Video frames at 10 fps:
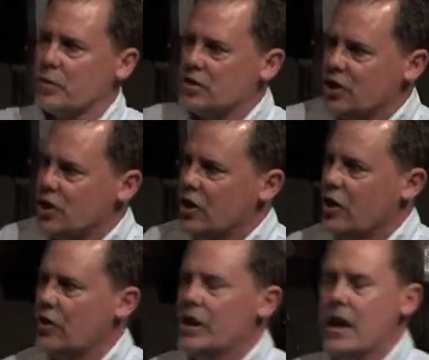I want you to
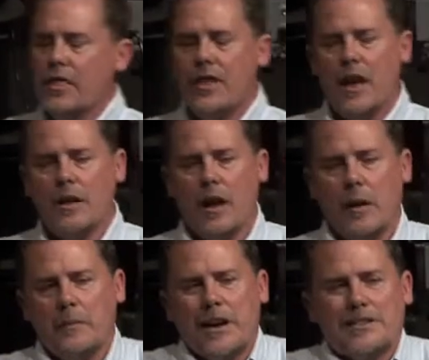know that
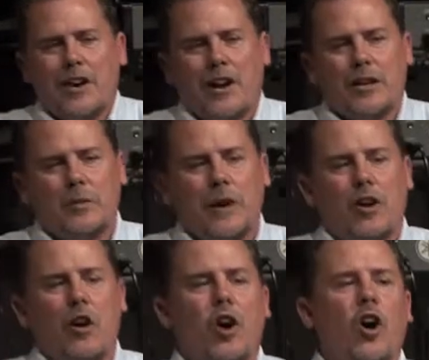I'm not talking about